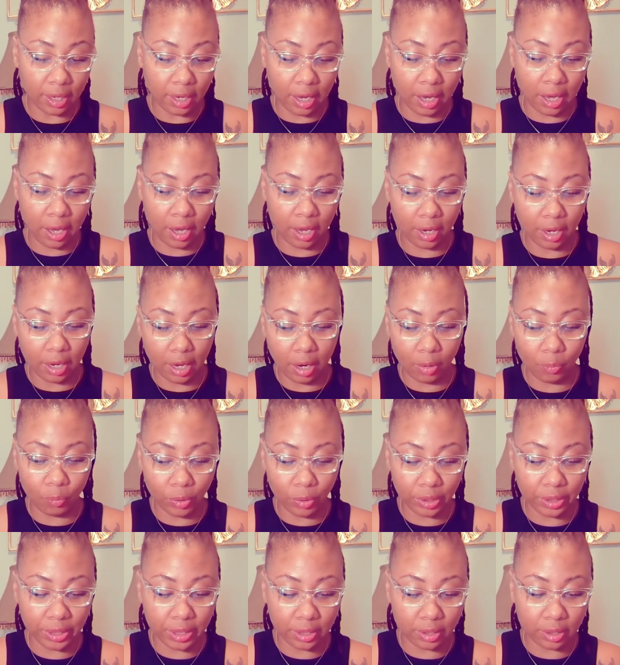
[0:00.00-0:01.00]
I'm
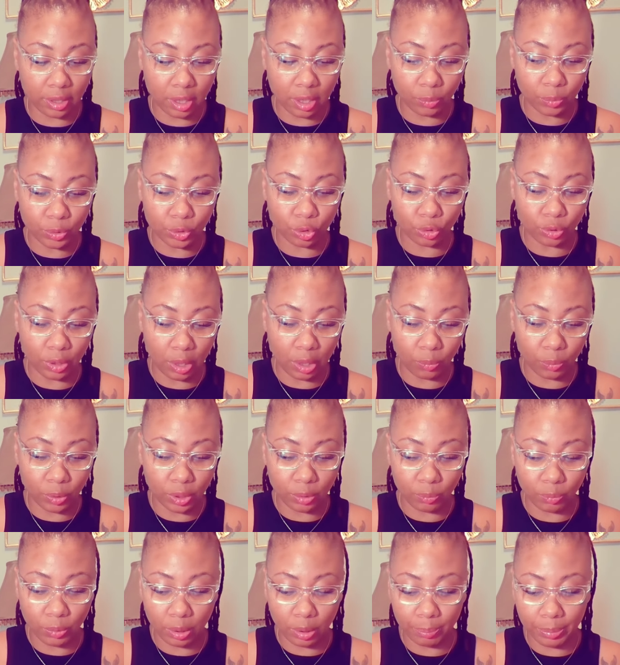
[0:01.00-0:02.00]
really in love with you and I
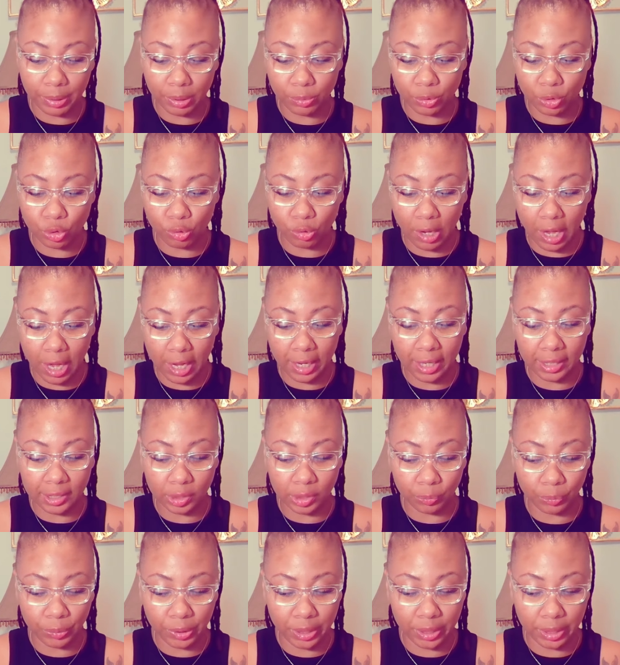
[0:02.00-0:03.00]
really want to be with you. I got the
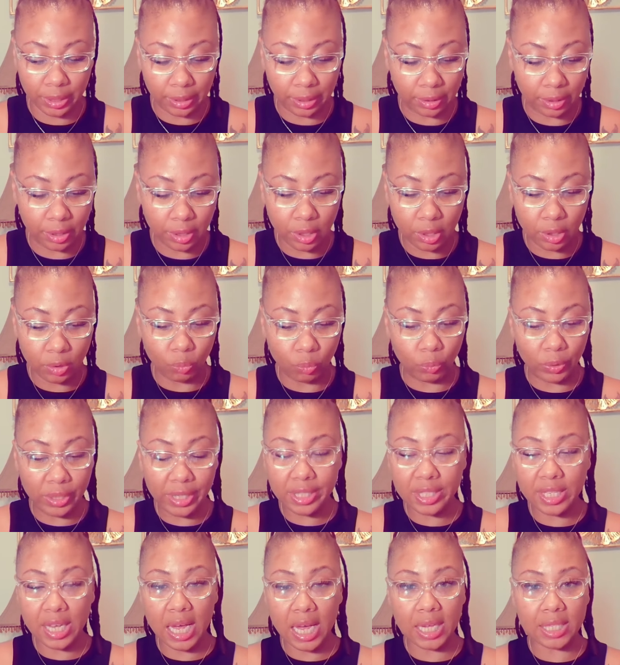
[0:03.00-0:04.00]
ring.
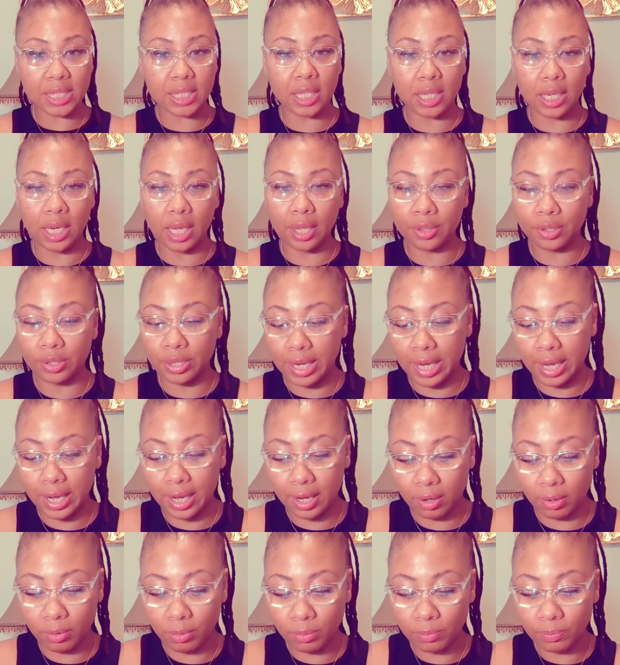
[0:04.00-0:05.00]
We tied together
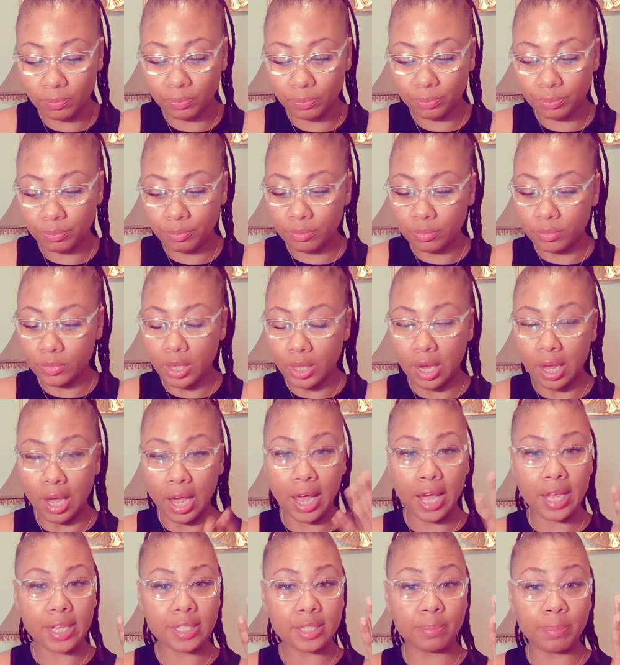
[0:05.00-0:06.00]
now.
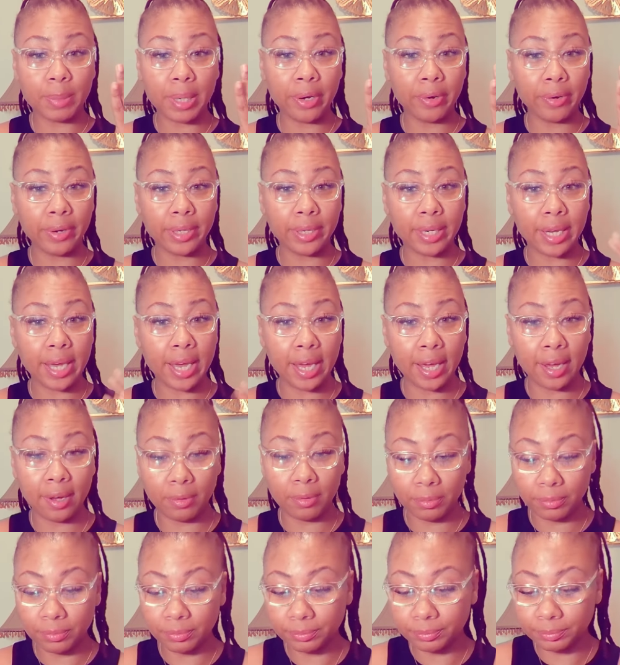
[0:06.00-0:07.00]
I was married
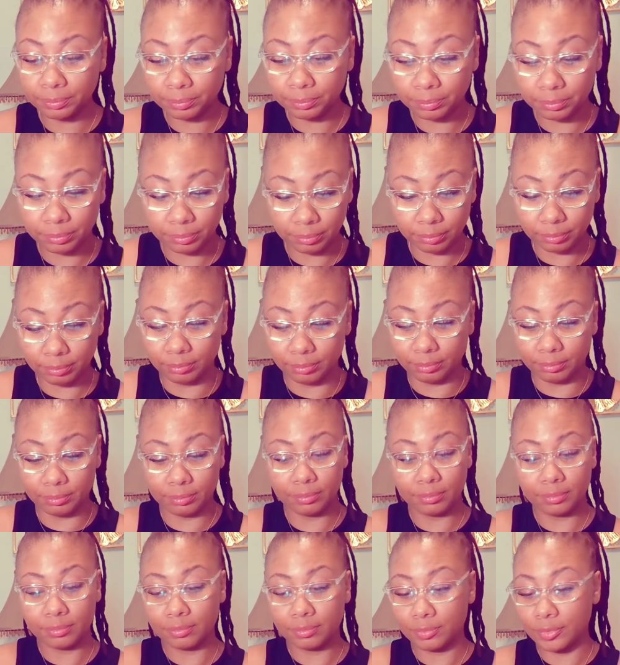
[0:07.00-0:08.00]
now.
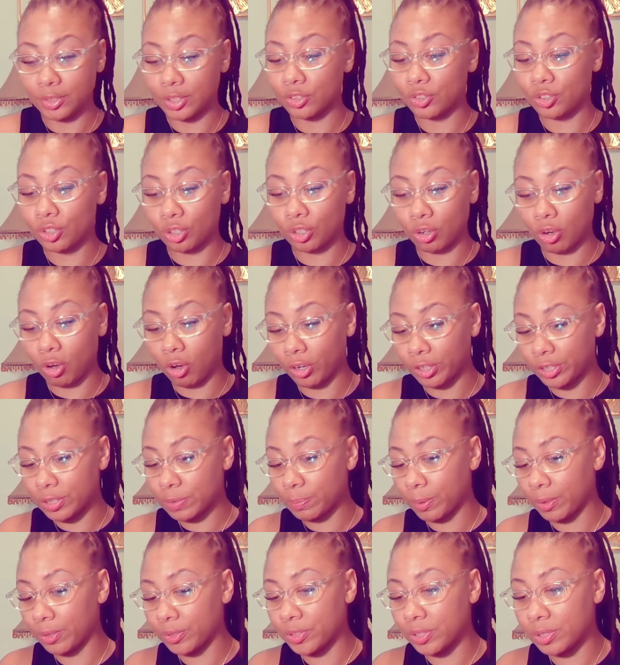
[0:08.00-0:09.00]
Took all this
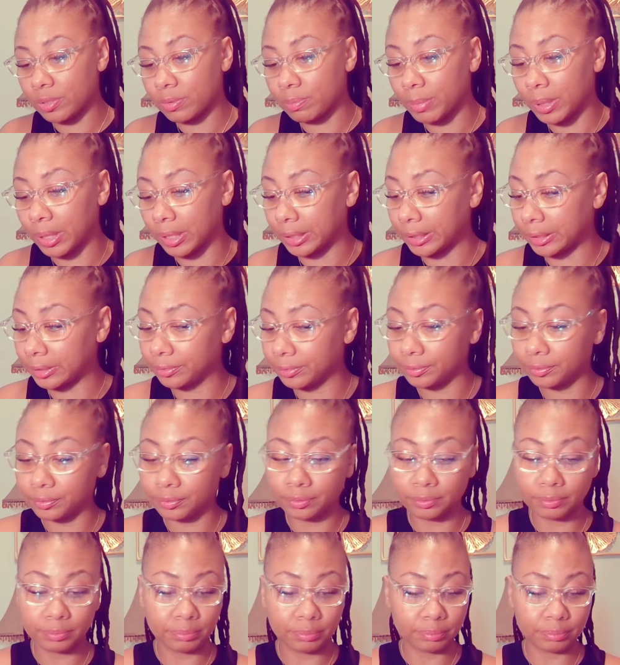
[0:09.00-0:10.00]
person's money.
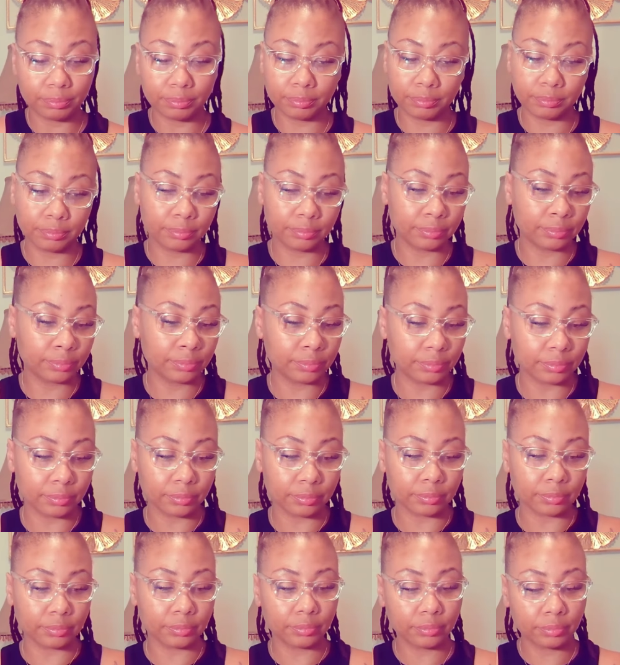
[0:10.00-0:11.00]

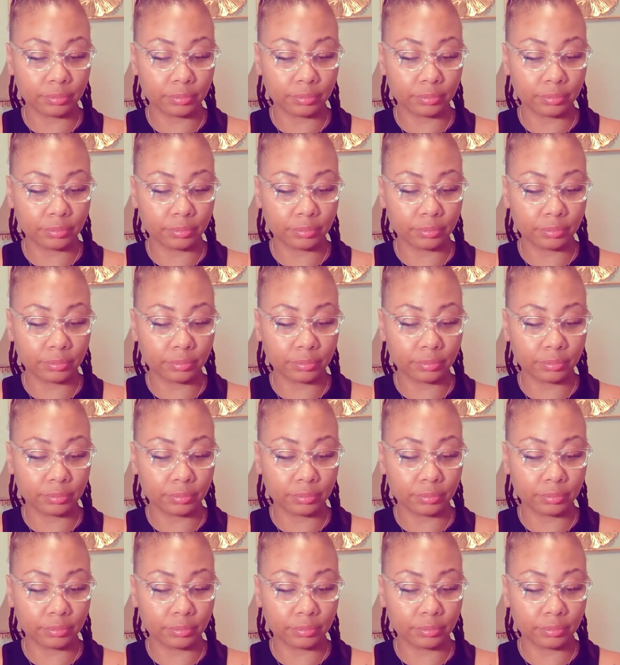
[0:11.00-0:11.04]
Mm-mm-mm.